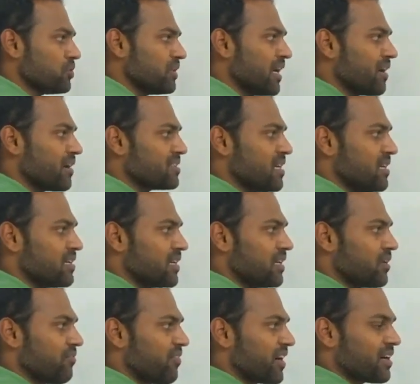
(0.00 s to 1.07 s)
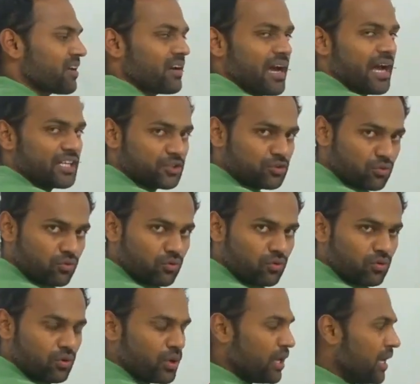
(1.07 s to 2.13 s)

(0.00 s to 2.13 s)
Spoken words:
that resultant vector has to